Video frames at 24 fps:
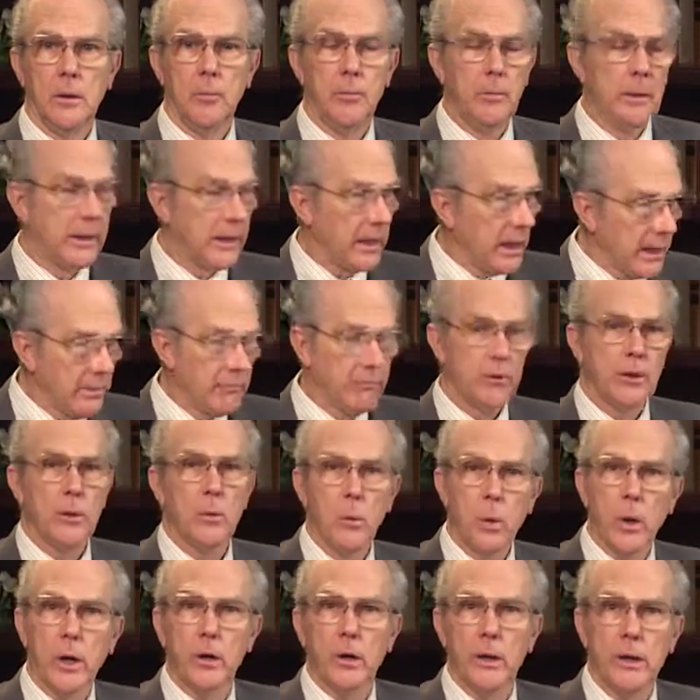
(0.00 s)
But
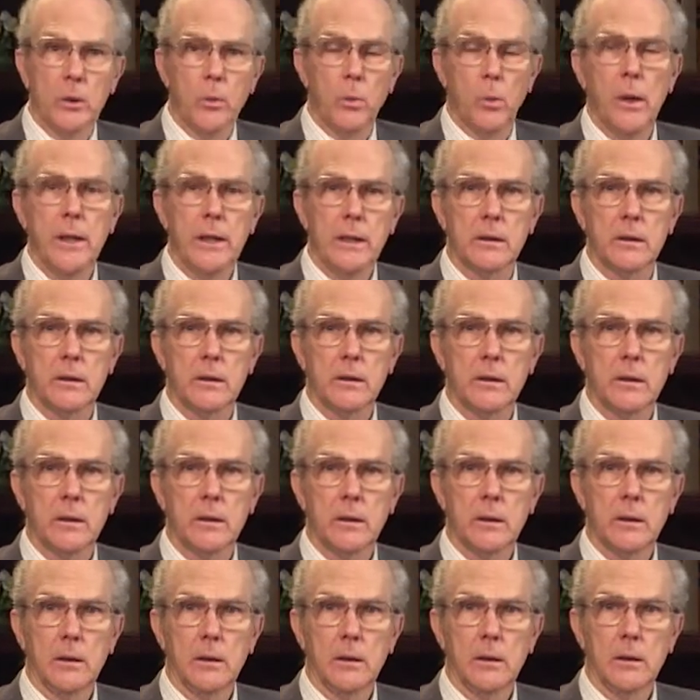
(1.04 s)
everywhere he went,
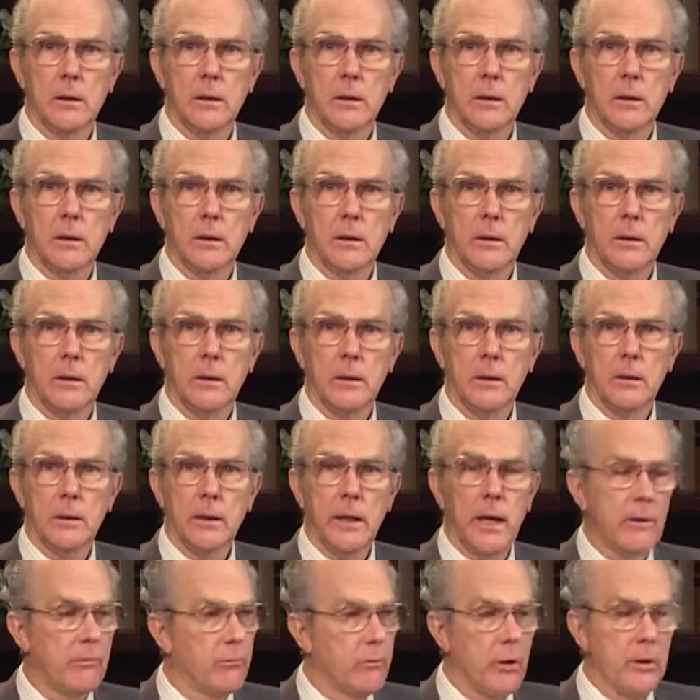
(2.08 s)

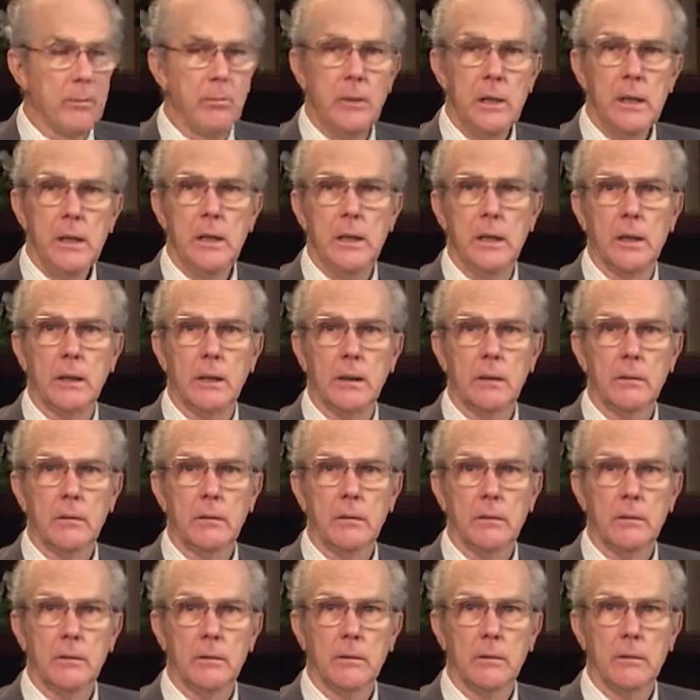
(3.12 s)
every meeting,
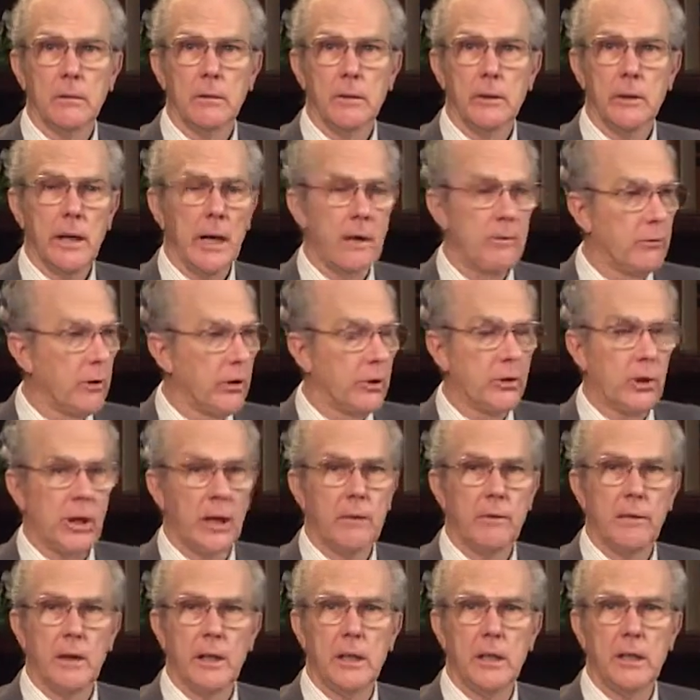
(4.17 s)

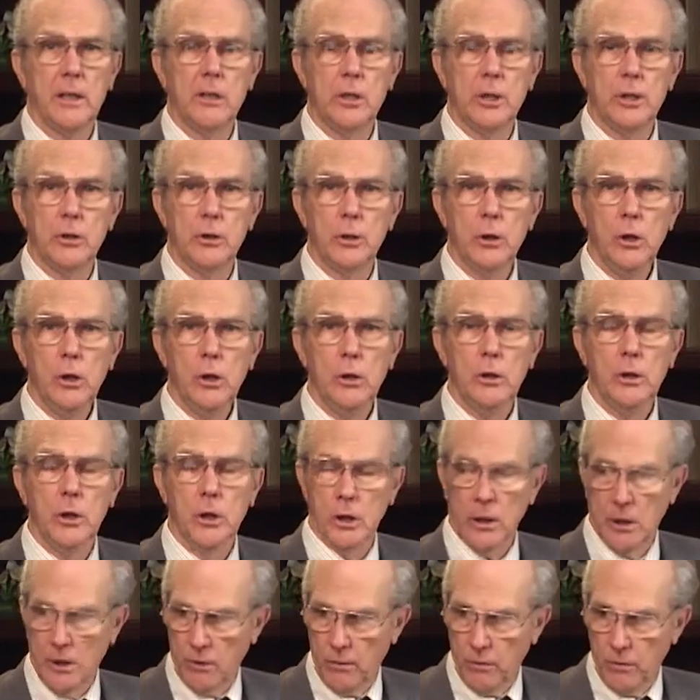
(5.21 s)
everything that he did good,
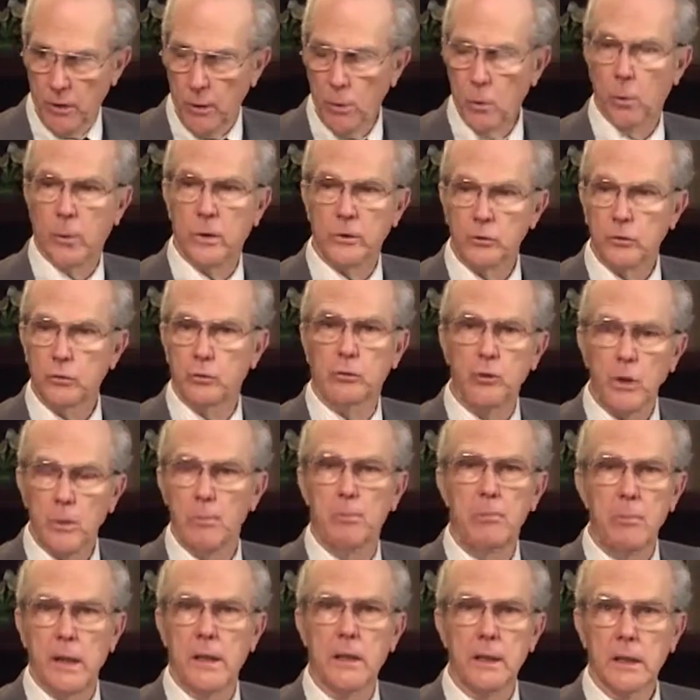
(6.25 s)
there was
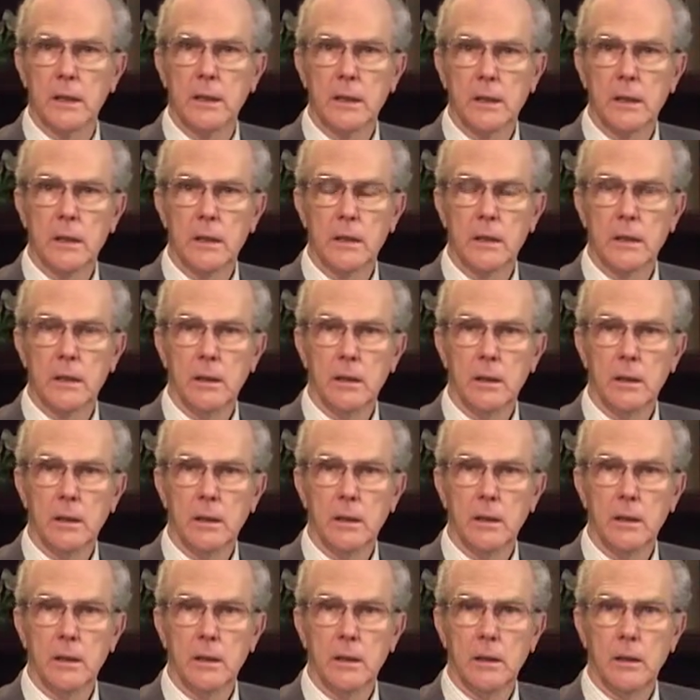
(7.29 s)
somebody
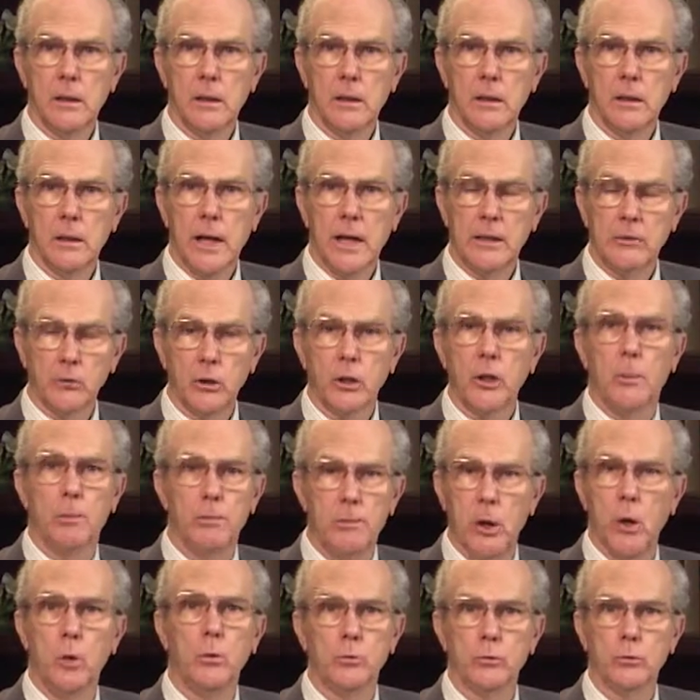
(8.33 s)
as an
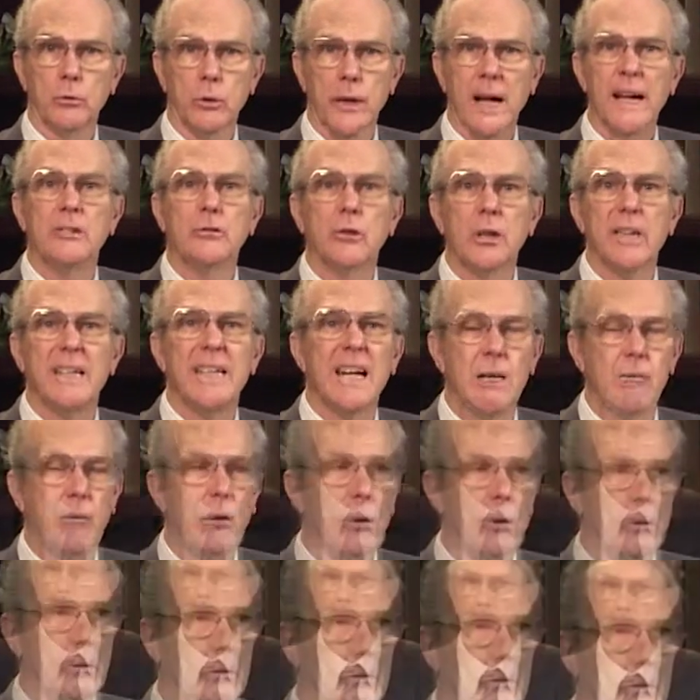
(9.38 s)
opposer, as a
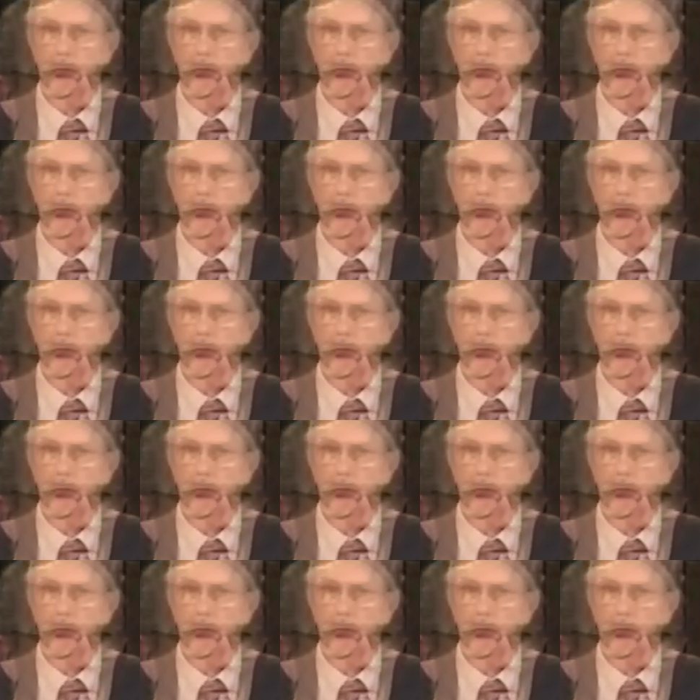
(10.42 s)
devil.